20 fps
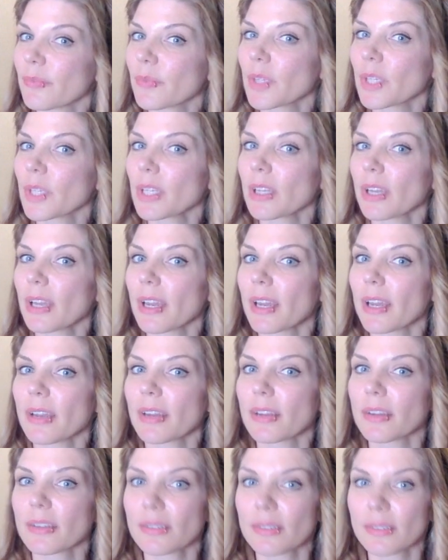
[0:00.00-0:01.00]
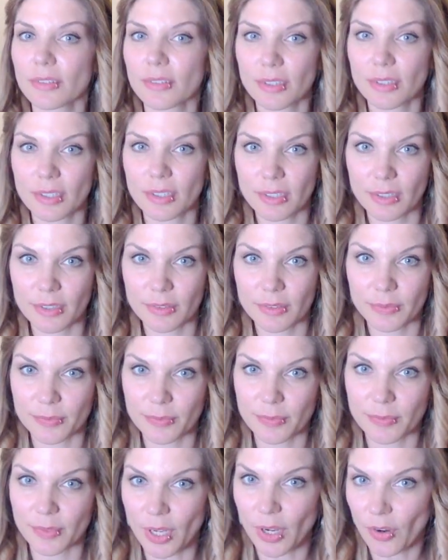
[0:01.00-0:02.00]

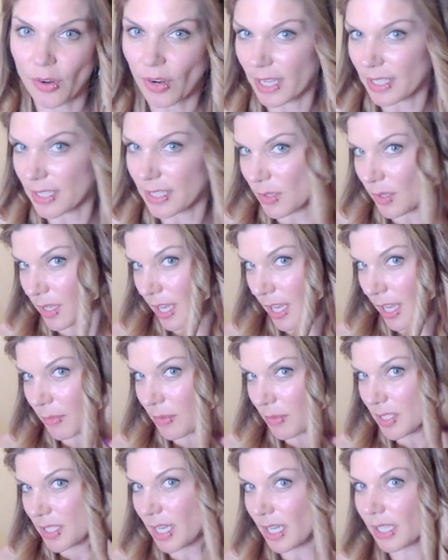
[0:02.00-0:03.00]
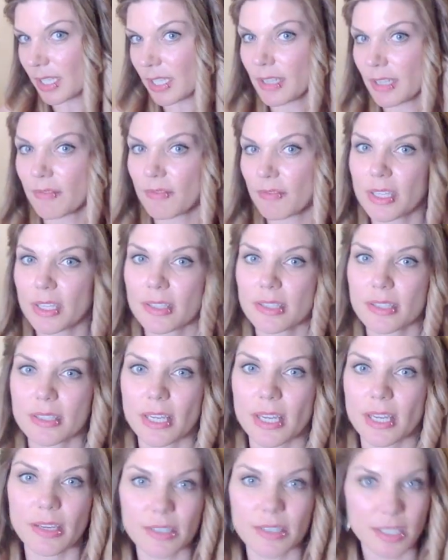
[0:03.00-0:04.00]
Okay. All right, so again, I'm just going to leave these
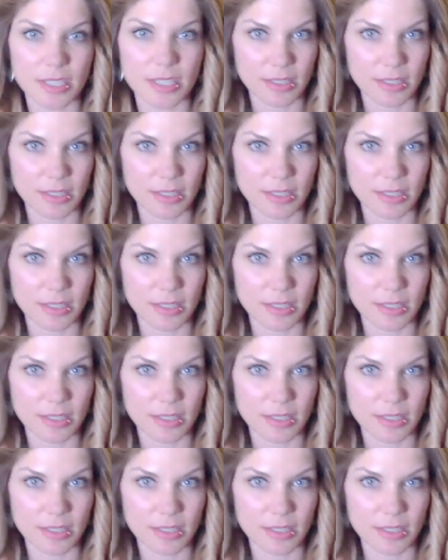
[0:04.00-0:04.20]
sit